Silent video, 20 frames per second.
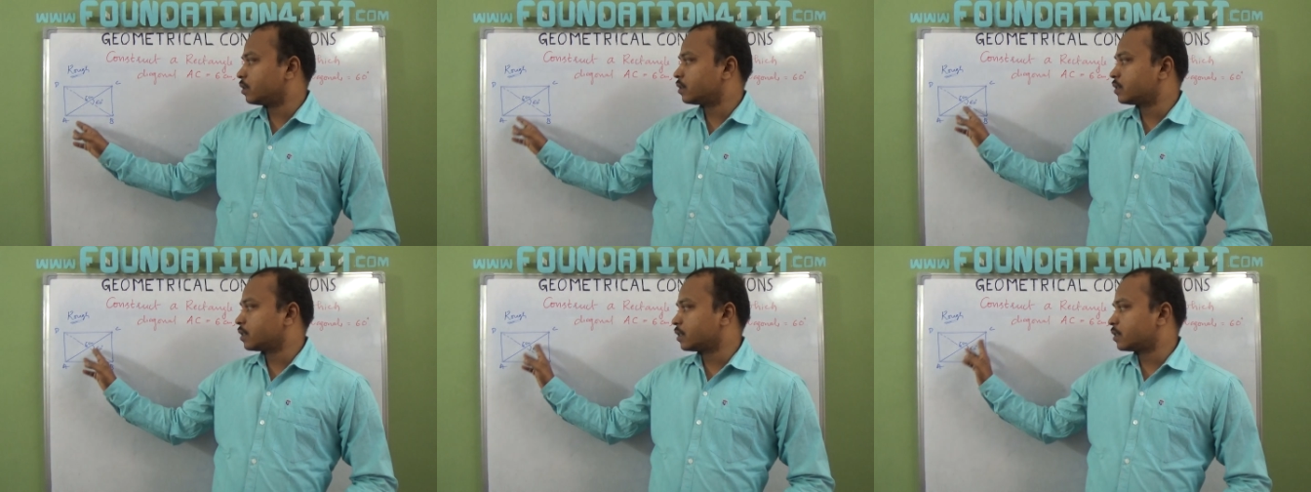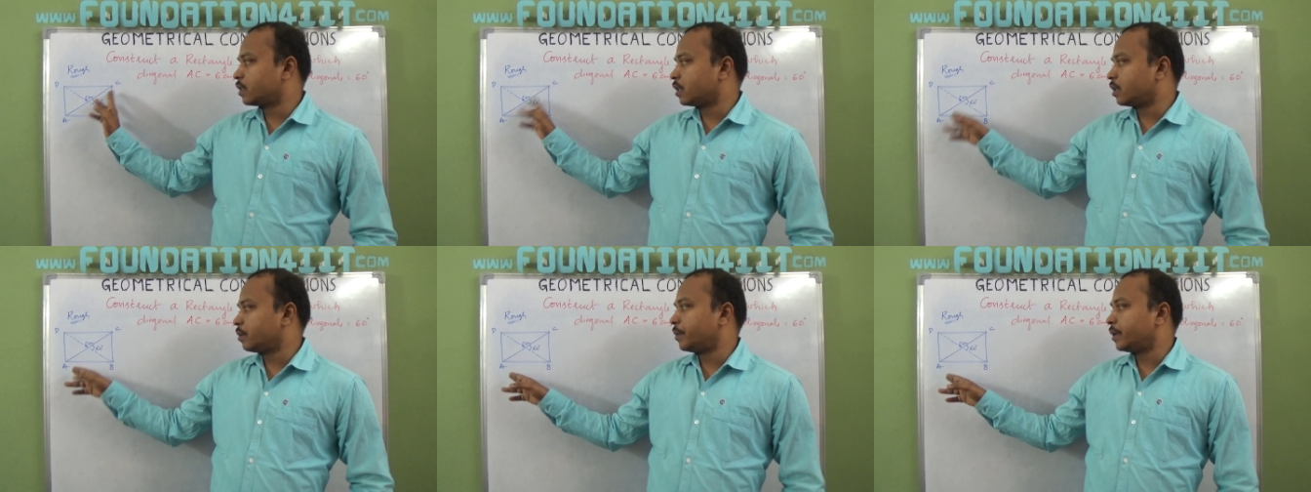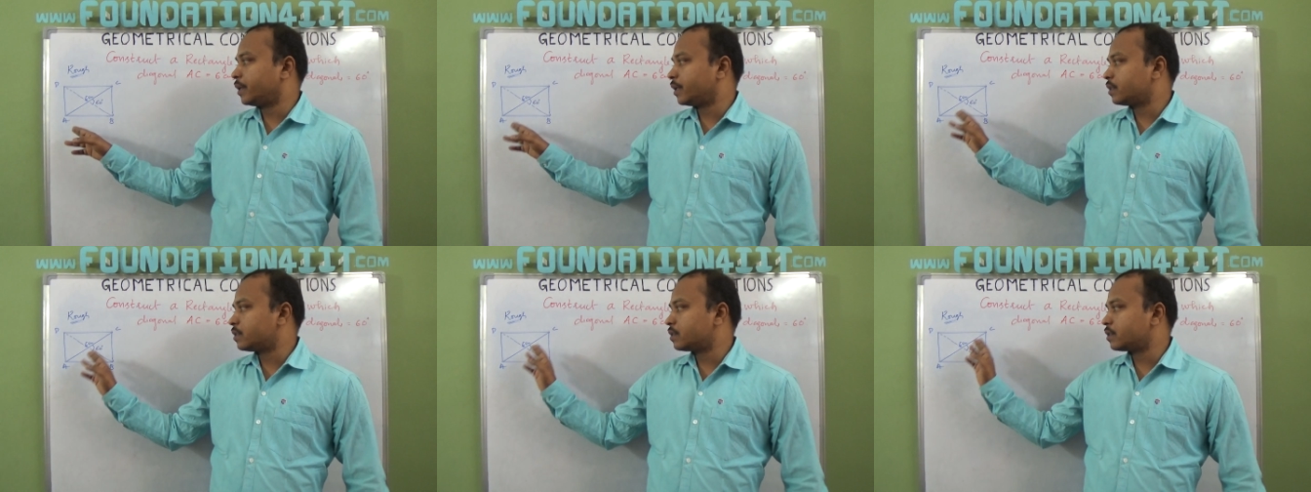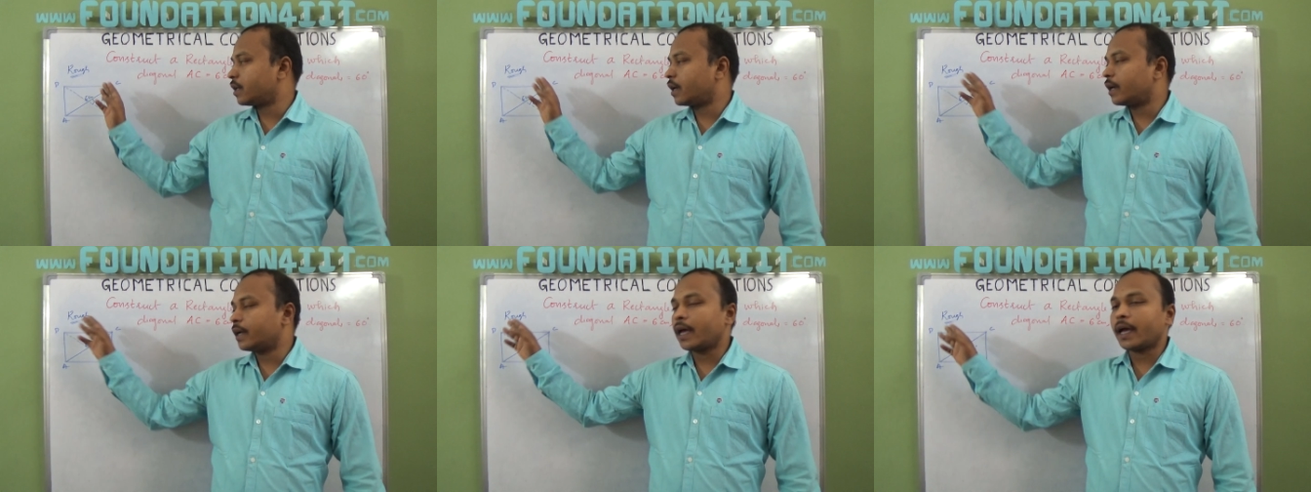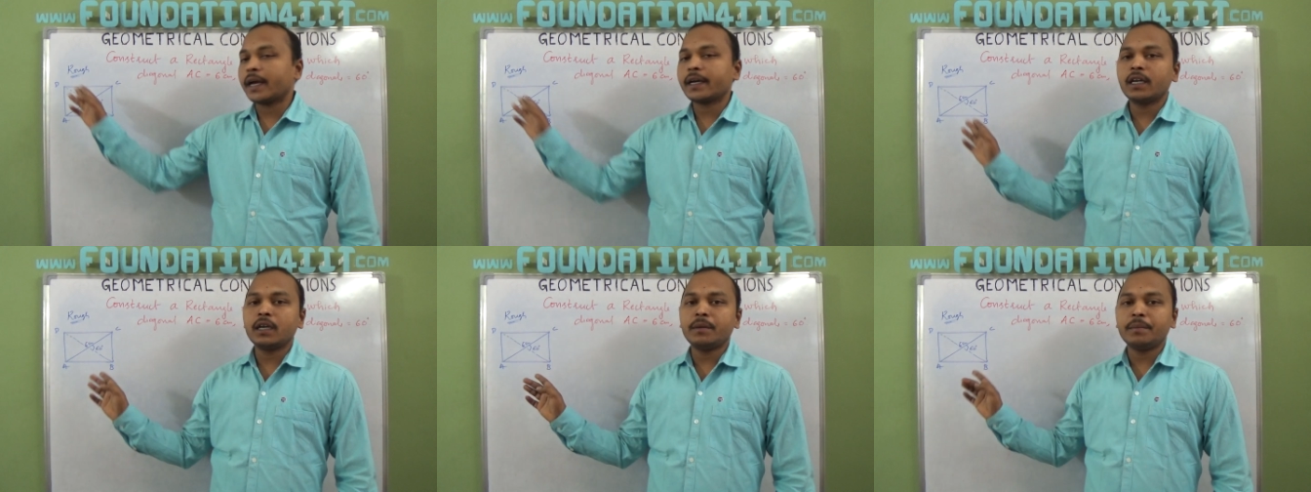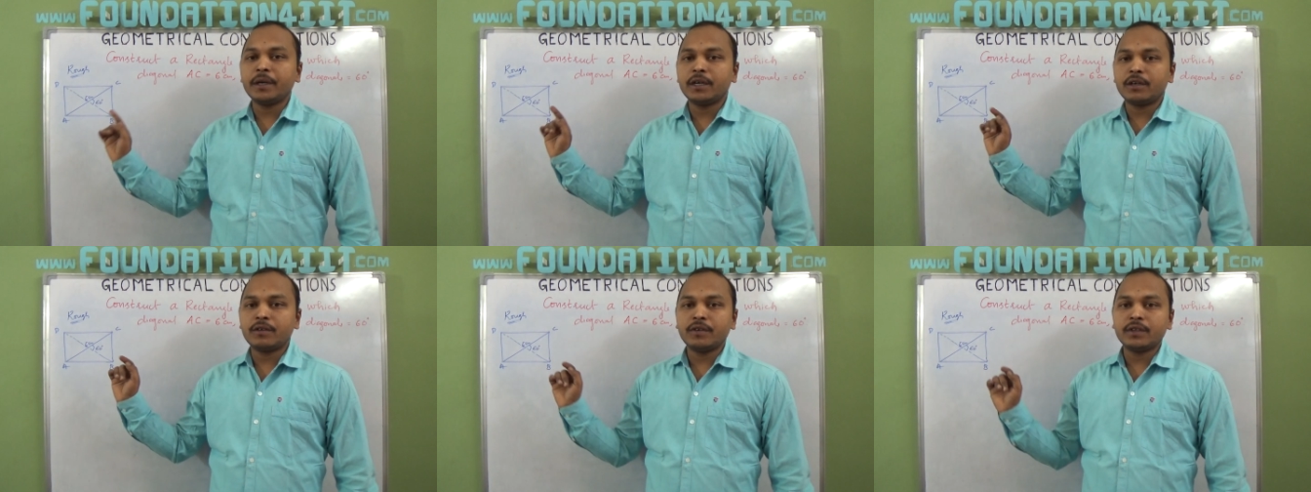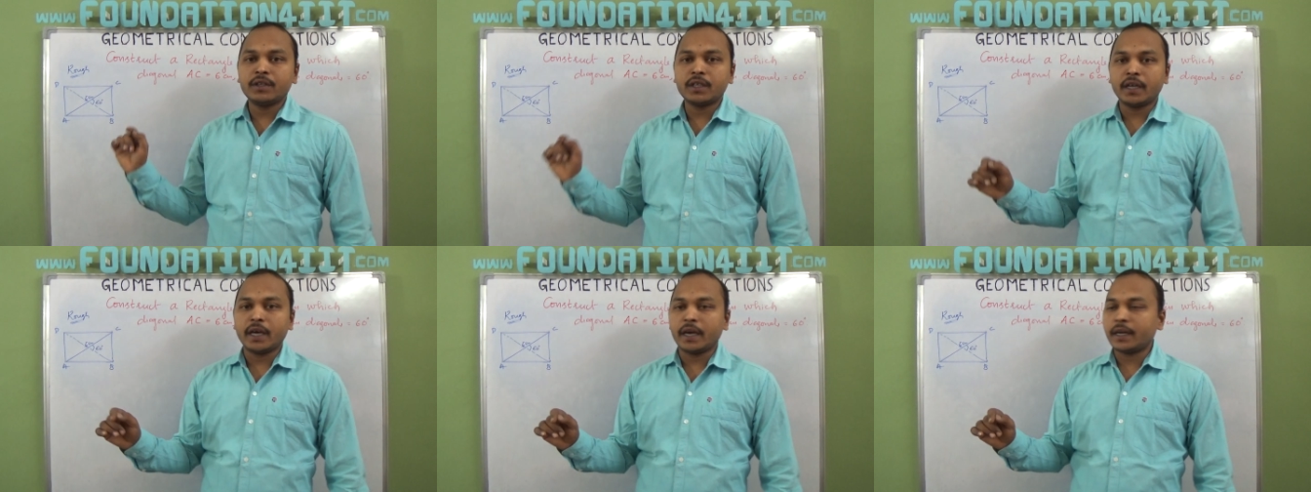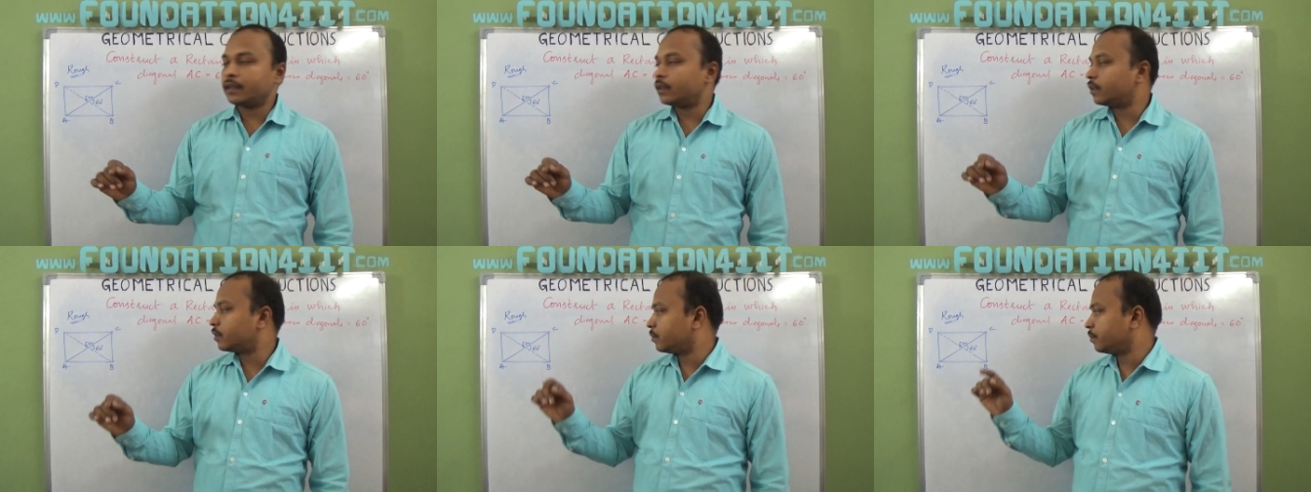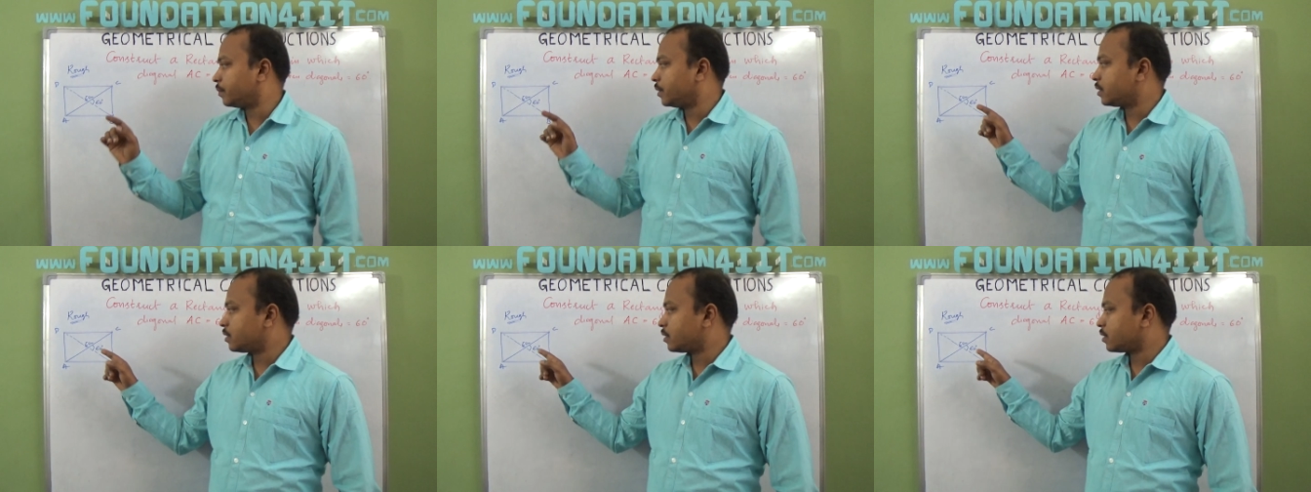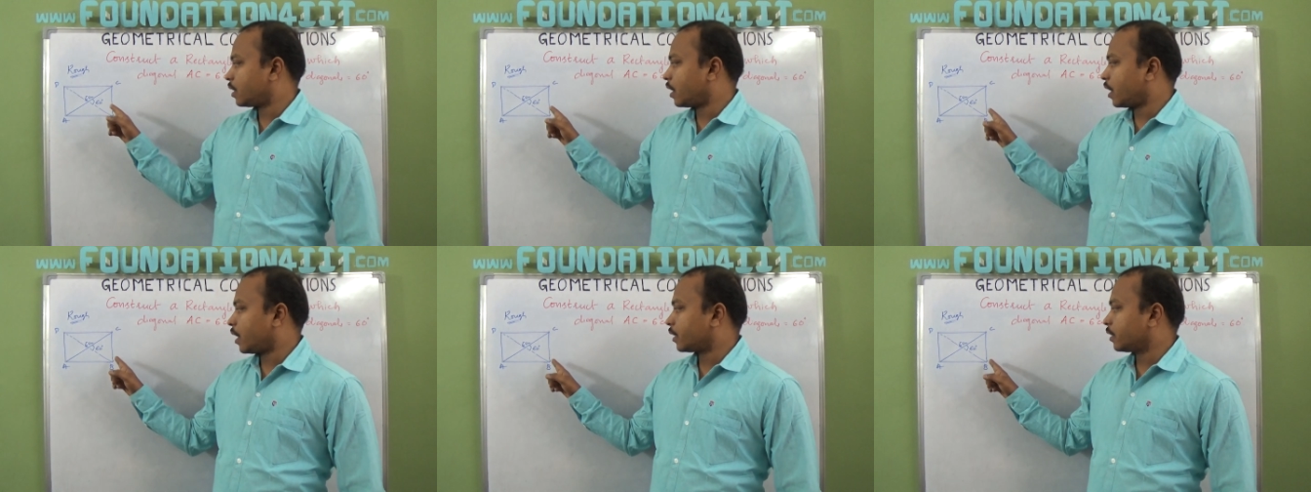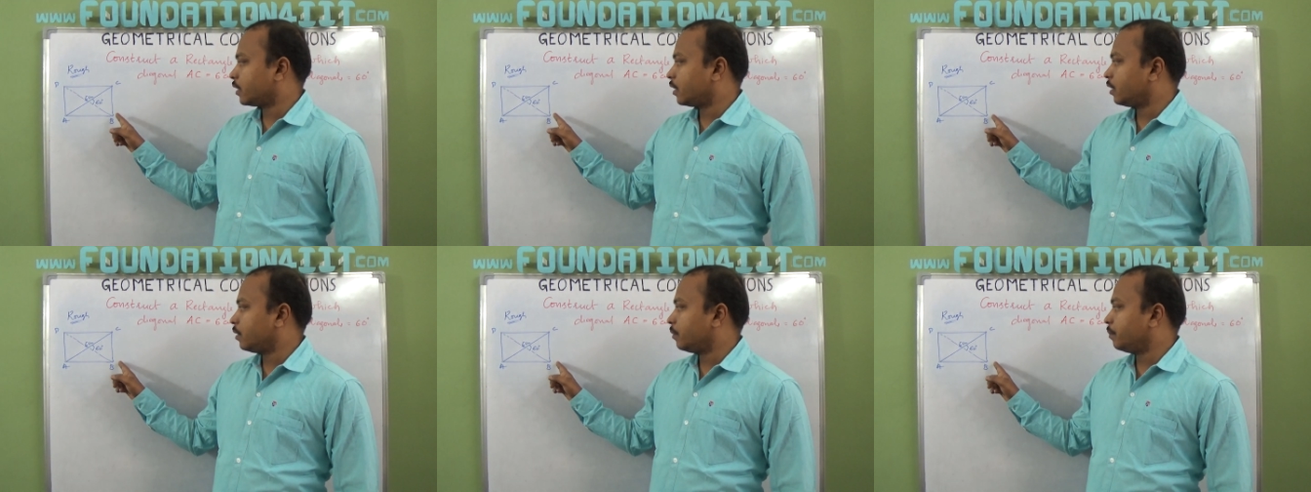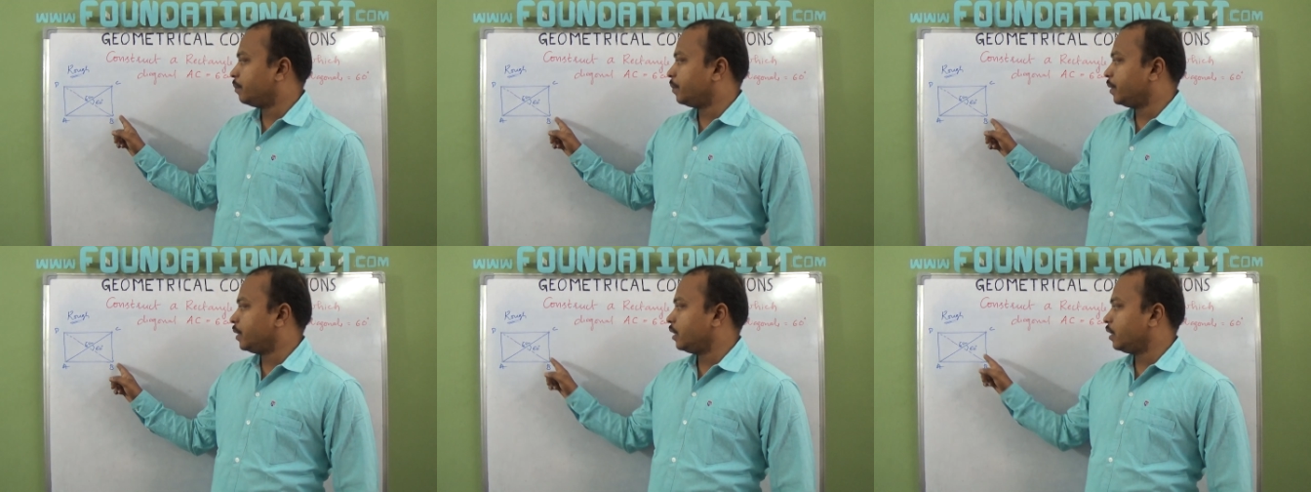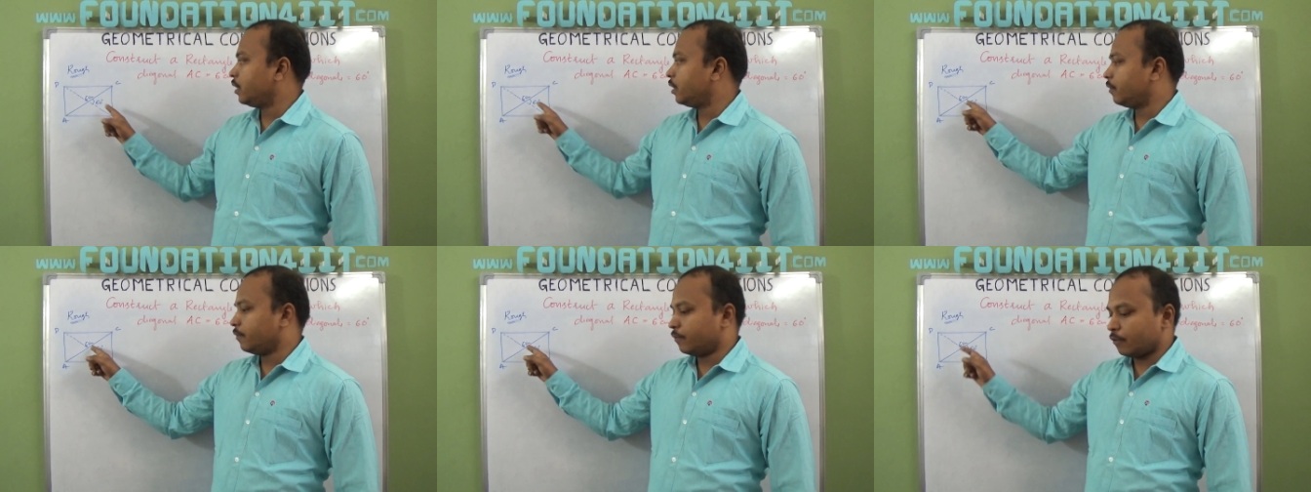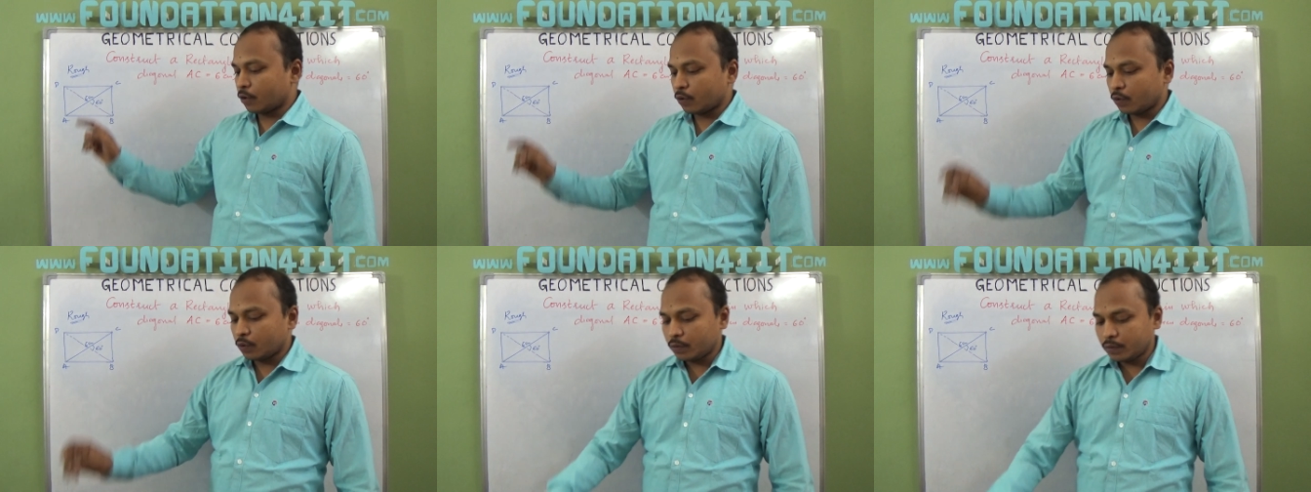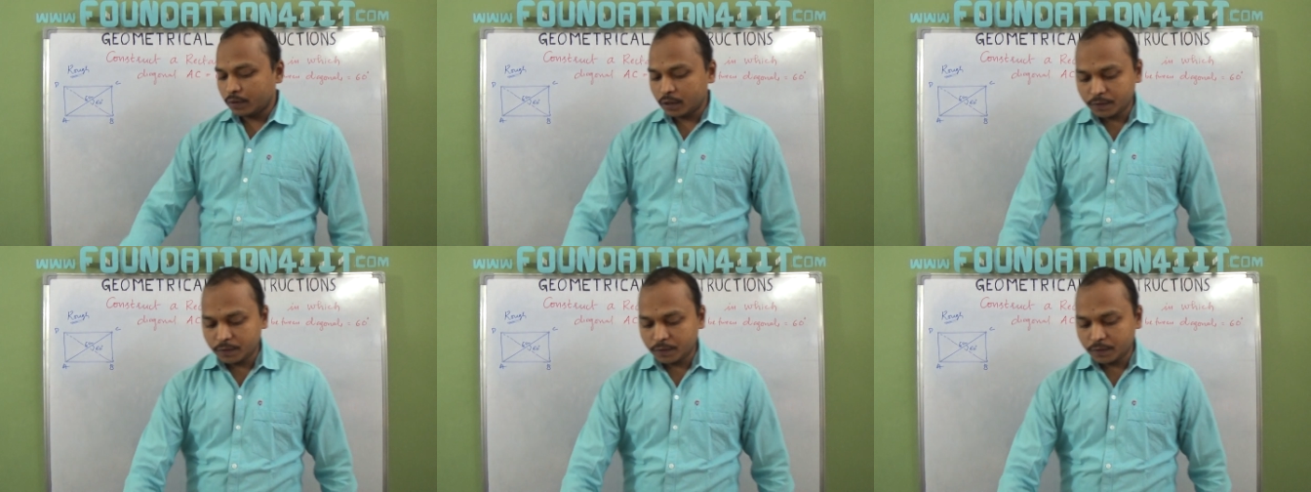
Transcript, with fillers: 6 centimeters and angle between the diagonal means angle BO,